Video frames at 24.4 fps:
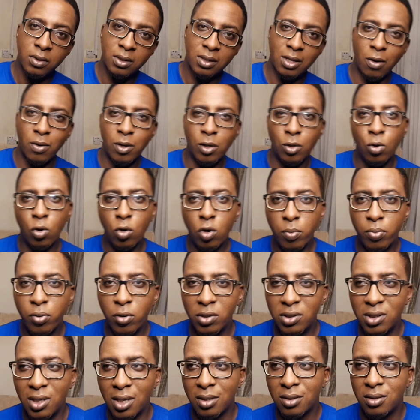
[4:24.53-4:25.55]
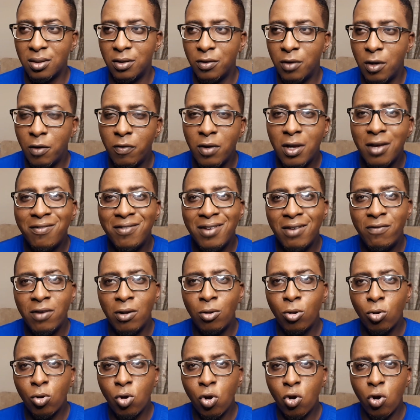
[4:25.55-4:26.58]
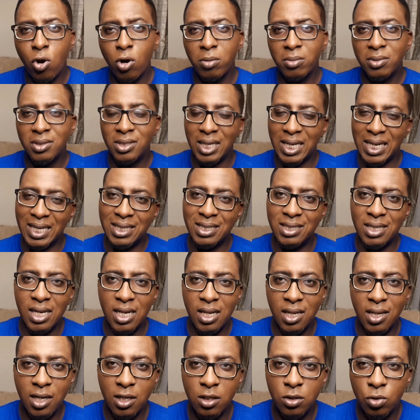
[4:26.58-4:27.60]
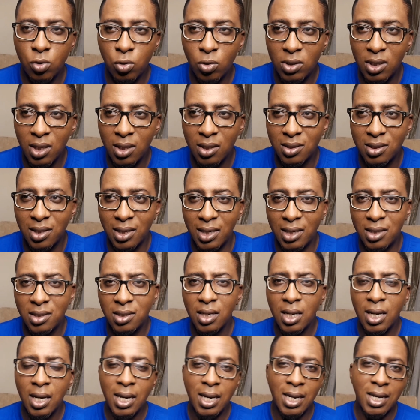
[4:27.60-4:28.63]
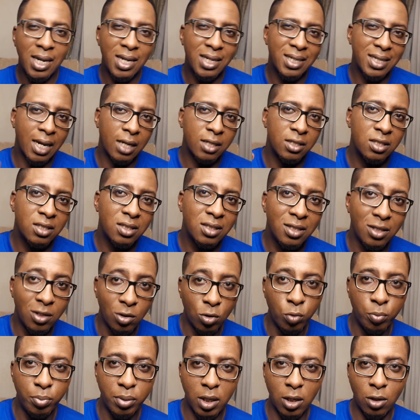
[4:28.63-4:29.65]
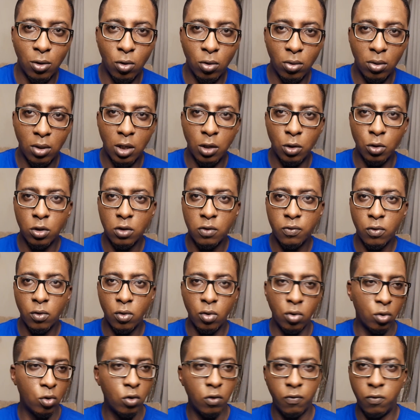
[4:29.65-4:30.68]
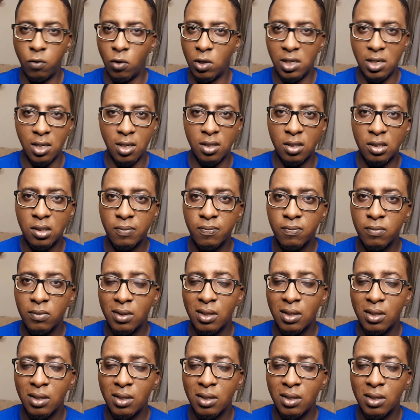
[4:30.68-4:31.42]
Now, a logo project, if a logo comes a day late, 2 days late, it can still be a useful logo for years.